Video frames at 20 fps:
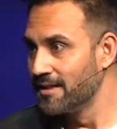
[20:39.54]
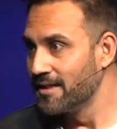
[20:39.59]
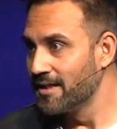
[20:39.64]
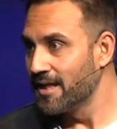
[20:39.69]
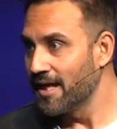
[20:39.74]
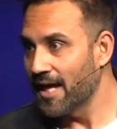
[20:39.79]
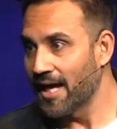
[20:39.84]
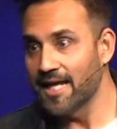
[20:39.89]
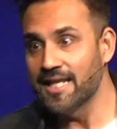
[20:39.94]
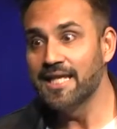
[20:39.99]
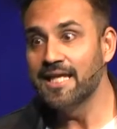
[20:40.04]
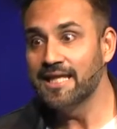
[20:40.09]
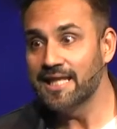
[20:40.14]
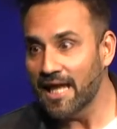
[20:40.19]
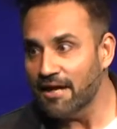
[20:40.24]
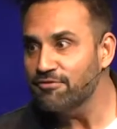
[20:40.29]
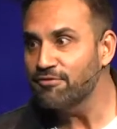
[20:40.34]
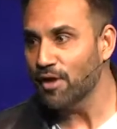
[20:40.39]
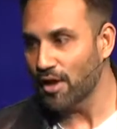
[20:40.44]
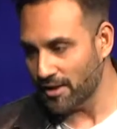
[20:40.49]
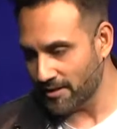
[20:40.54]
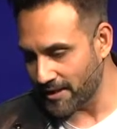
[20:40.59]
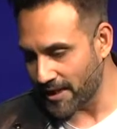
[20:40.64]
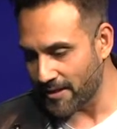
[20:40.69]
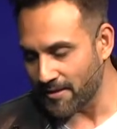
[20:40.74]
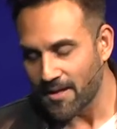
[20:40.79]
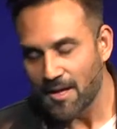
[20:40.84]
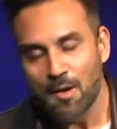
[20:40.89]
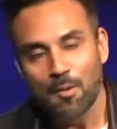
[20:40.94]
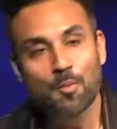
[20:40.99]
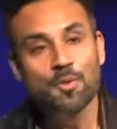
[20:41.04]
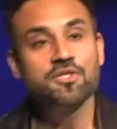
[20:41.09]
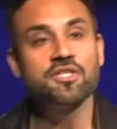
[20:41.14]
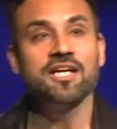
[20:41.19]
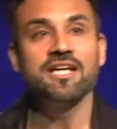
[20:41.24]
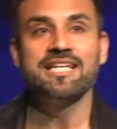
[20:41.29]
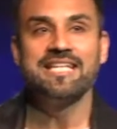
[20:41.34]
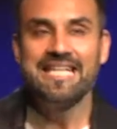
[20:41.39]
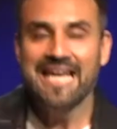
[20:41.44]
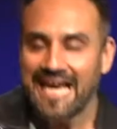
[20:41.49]
and he left all of that, which
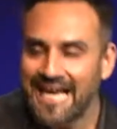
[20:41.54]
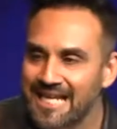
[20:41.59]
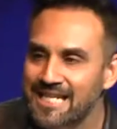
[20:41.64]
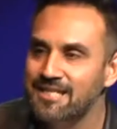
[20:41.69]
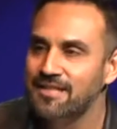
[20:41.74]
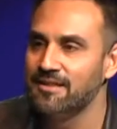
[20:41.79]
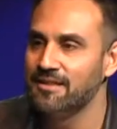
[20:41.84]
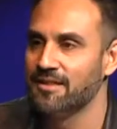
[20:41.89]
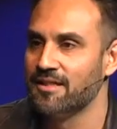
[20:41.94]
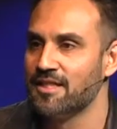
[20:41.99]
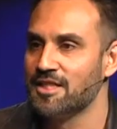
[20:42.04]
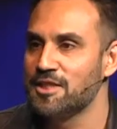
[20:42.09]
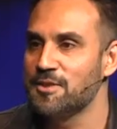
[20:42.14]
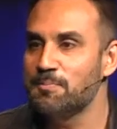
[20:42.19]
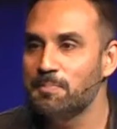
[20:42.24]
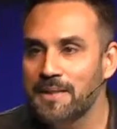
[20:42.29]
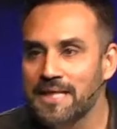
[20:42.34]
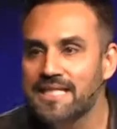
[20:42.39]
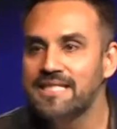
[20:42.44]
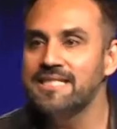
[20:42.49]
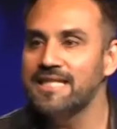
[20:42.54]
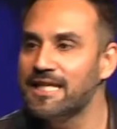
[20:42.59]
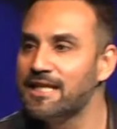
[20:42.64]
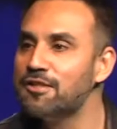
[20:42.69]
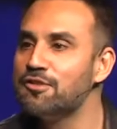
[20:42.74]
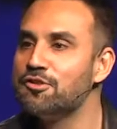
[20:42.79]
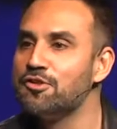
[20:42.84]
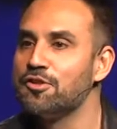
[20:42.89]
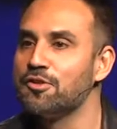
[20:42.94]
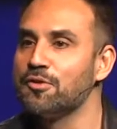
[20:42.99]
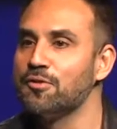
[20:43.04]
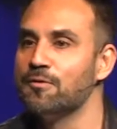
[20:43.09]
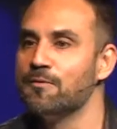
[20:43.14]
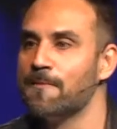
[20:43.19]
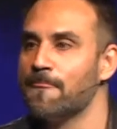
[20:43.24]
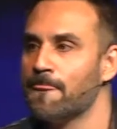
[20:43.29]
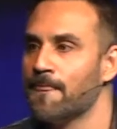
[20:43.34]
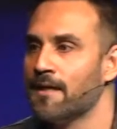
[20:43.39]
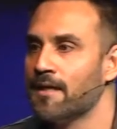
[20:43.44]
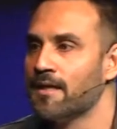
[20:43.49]
again speaks into
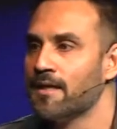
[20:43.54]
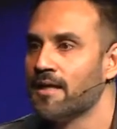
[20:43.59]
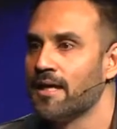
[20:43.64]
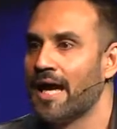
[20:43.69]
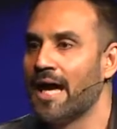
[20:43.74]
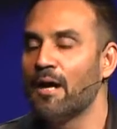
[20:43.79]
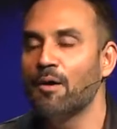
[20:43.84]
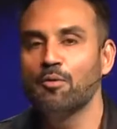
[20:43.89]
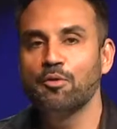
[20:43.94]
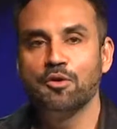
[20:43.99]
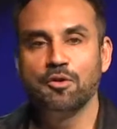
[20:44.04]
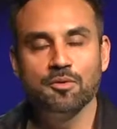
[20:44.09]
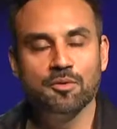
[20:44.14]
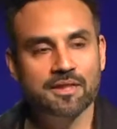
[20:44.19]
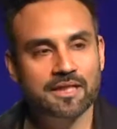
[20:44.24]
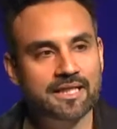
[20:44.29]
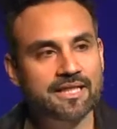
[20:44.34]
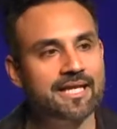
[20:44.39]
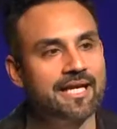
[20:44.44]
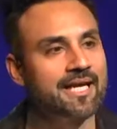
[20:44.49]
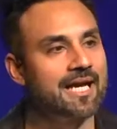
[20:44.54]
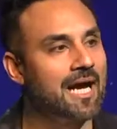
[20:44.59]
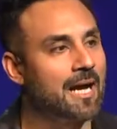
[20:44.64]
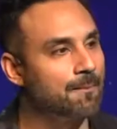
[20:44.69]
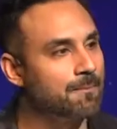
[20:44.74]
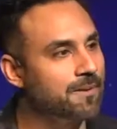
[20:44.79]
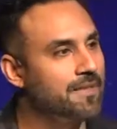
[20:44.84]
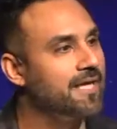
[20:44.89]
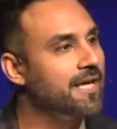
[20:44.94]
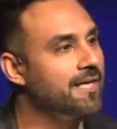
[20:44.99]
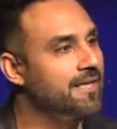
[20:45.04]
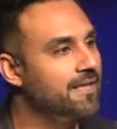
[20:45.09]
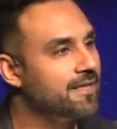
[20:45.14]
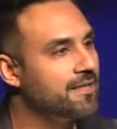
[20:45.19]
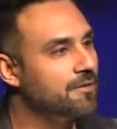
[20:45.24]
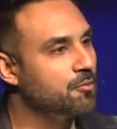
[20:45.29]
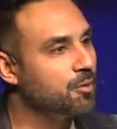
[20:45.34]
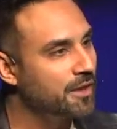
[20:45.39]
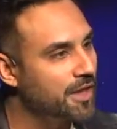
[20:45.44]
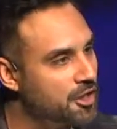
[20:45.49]
how unique and complicated
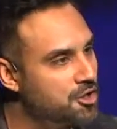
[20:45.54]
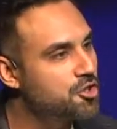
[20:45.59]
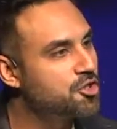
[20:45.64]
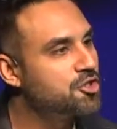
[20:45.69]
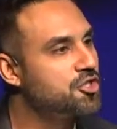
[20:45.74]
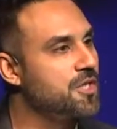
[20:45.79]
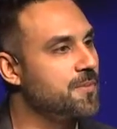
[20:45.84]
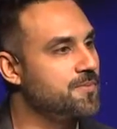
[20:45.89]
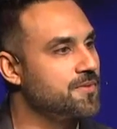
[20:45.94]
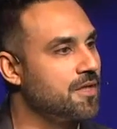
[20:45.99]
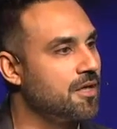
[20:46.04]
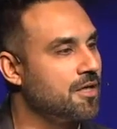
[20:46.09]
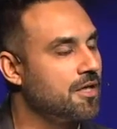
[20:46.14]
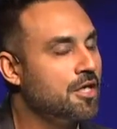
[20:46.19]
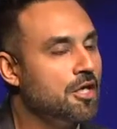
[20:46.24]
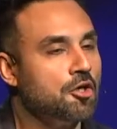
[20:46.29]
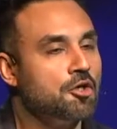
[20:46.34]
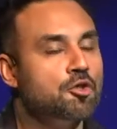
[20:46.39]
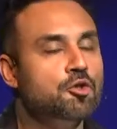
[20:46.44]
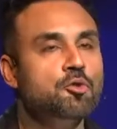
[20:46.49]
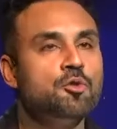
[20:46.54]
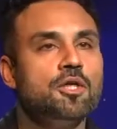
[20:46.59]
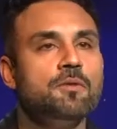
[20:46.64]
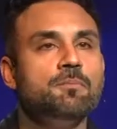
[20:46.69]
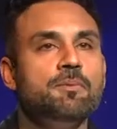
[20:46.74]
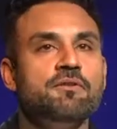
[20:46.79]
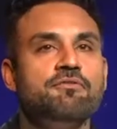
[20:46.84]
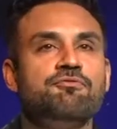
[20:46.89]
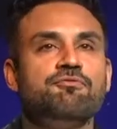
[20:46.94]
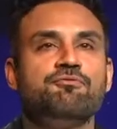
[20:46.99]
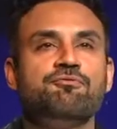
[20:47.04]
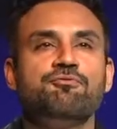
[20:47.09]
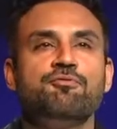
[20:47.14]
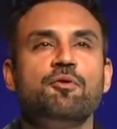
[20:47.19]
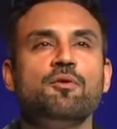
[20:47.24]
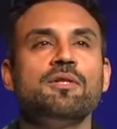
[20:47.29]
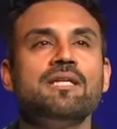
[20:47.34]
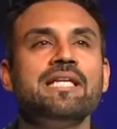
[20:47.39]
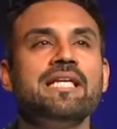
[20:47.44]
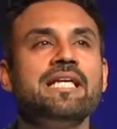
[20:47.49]
relationships are. You can be
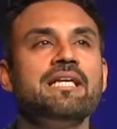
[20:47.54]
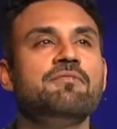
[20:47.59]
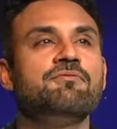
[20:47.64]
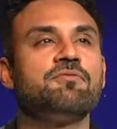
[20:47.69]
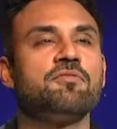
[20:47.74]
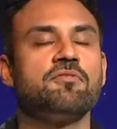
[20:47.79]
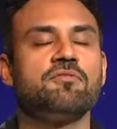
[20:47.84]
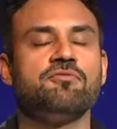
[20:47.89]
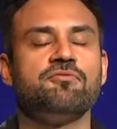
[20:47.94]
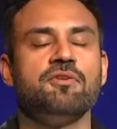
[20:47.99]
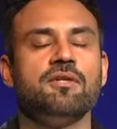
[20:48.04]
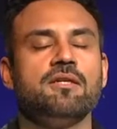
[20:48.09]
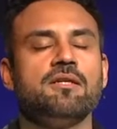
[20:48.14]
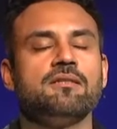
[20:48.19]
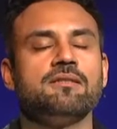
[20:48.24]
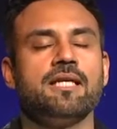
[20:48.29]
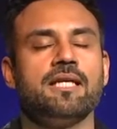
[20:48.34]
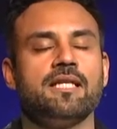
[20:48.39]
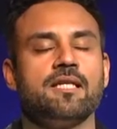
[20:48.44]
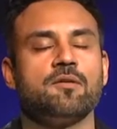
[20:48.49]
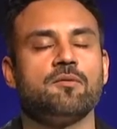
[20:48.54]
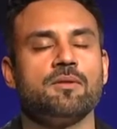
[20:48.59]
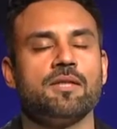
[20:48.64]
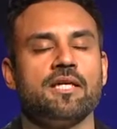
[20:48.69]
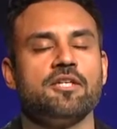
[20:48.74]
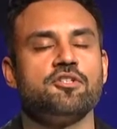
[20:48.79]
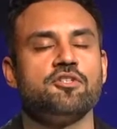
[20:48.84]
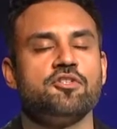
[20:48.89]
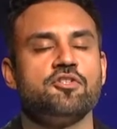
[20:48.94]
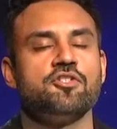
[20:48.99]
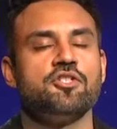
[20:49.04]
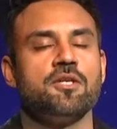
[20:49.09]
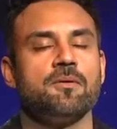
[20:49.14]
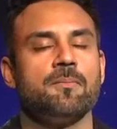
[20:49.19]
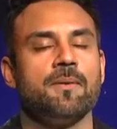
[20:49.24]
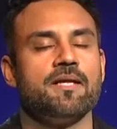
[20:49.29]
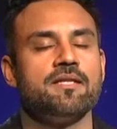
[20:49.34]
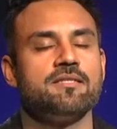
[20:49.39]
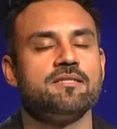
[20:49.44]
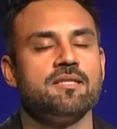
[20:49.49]
fully fulfilled in a relationship
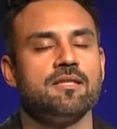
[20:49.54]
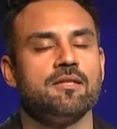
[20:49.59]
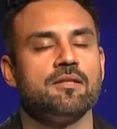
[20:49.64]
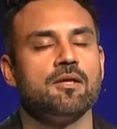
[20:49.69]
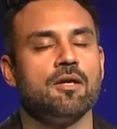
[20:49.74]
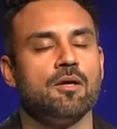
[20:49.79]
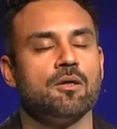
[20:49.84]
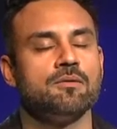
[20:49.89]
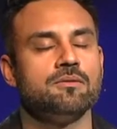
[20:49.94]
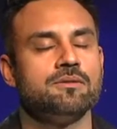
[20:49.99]
and still go,